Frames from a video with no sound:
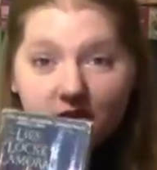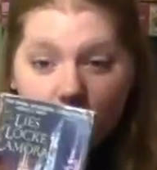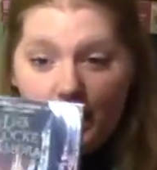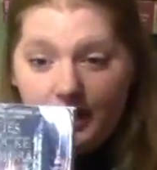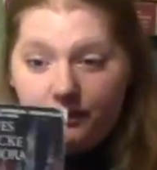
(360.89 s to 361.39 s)
is The
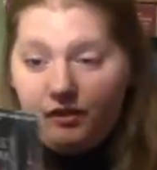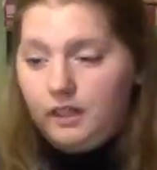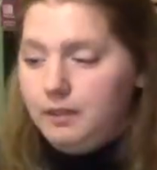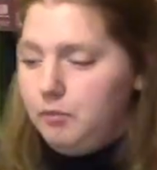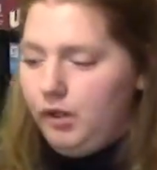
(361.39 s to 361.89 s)
Lies of
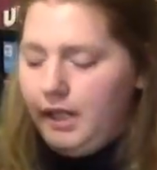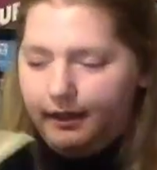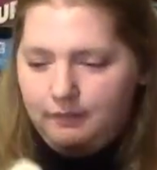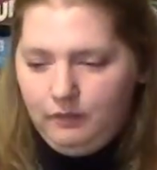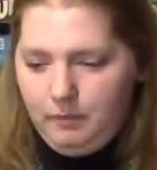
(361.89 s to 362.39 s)
Locke Lamora in
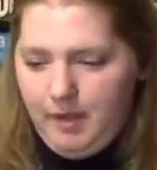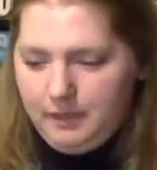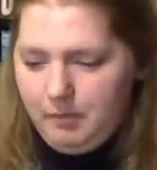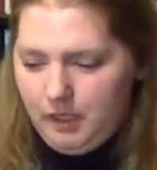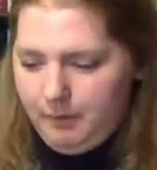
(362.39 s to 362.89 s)
its little
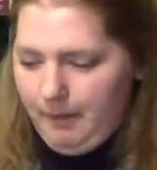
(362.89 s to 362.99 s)
mass market